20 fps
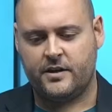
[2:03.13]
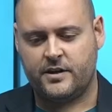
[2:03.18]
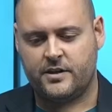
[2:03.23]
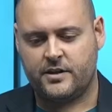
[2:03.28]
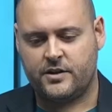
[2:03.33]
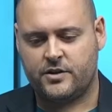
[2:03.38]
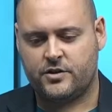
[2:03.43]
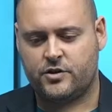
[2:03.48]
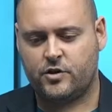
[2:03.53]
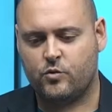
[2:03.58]

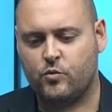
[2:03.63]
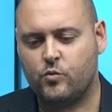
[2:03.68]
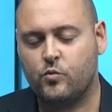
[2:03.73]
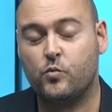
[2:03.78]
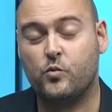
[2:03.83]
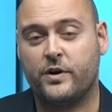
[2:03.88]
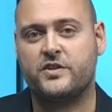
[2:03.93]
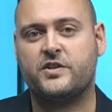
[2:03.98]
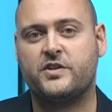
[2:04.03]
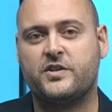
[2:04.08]
So
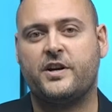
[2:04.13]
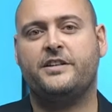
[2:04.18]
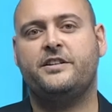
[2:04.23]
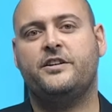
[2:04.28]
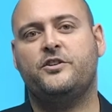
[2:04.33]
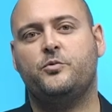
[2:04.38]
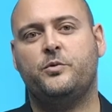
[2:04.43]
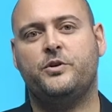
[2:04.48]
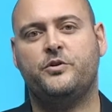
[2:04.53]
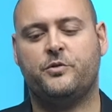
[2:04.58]
we're
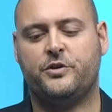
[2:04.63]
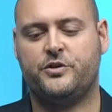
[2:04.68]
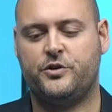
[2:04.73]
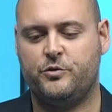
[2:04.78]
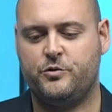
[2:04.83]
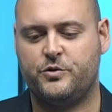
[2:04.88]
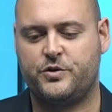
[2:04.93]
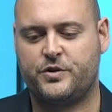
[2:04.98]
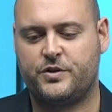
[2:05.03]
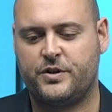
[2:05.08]
excited to
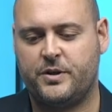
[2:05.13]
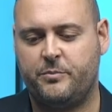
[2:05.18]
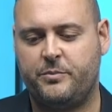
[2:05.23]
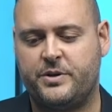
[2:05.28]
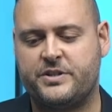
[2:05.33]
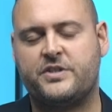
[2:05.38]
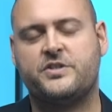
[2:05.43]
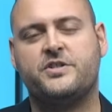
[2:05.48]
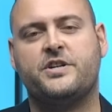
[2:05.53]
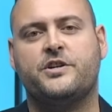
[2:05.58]
introduce
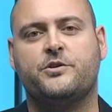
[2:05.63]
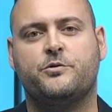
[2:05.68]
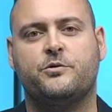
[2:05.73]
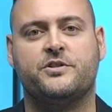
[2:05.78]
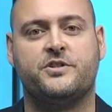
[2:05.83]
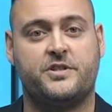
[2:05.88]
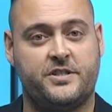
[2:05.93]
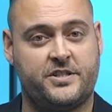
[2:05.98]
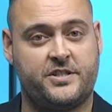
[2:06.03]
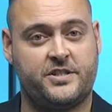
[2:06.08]
Business
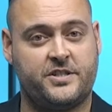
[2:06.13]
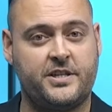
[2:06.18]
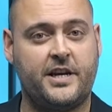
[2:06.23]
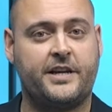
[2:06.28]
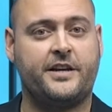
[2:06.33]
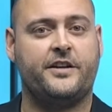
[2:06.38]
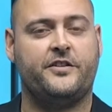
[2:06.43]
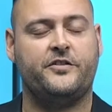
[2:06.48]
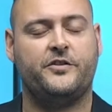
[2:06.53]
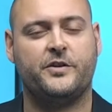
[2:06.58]
Central's
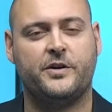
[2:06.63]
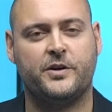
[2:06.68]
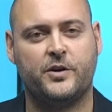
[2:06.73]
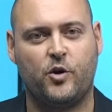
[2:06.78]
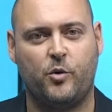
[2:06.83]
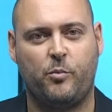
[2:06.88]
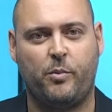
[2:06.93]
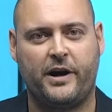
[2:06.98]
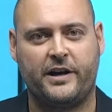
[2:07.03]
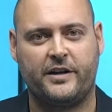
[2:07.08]
second
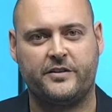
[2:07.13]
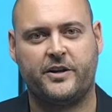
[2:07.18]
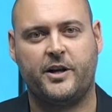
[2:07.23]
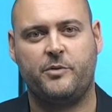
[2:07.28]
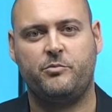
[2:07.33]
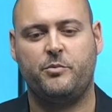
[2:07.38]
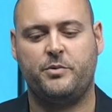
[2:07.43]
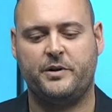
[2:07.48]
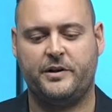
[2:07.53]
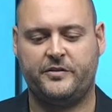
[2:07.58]
Copilot
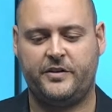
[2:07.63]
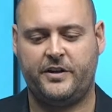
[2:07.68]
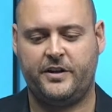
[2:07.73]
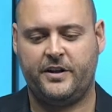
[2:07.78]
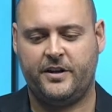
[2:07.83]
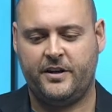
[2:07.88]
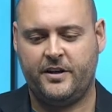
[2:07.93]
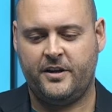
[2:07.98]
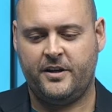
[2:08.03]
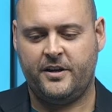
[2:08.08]
capability,
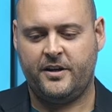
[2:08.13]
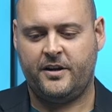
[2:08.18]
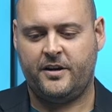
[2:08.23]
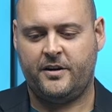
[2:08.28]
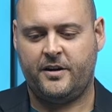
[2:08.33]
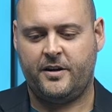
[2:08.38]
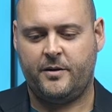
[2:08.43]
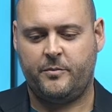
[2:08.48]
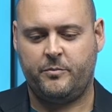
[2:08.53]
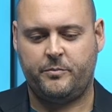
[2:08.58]

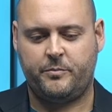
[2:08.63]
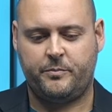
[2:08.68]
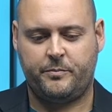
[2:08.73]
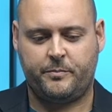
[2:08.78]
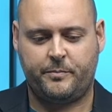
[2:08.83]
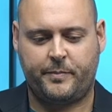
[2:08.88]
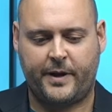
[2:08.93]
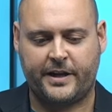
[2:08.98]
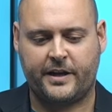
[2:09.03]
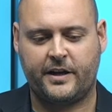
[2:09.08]

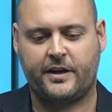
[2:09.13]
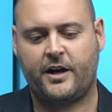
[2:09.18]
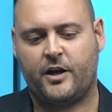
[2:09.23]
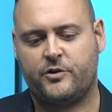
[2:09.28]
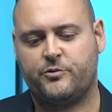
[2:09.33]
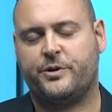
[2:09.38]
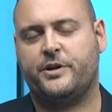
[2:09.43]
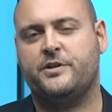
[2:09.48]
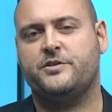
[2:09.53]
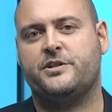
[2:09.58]
Bank
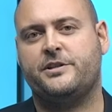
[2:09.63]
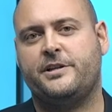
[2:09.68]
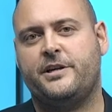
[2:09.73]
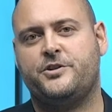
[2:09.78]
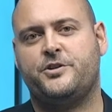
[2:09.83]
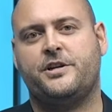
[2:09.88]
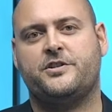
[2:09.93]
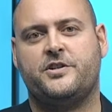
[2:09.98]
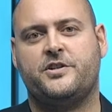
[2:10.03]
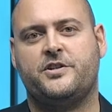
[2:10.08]
Account
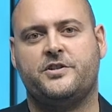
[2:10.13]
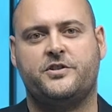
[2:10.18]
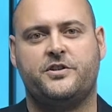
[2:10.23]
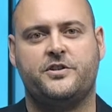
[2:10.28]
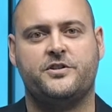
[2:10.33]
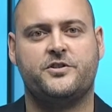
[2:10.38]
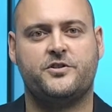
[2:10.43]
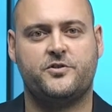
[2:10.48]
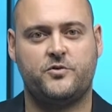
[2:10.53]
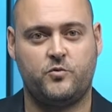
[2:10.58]
Reconciliation
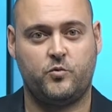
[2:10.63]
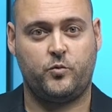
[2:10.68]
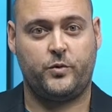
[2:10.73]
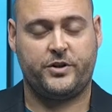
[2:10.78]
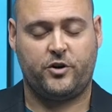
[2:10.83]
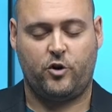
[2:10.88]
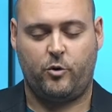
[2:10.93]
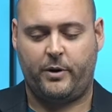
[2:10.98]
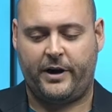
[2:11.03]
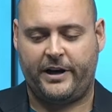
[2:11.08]
Assistance with
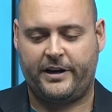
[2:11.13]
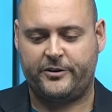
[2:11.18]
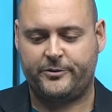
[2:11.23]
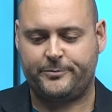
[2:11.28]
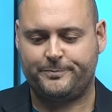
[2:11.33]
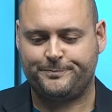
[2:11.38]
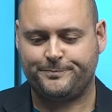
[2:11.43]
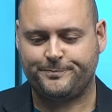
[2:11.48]
Copilot.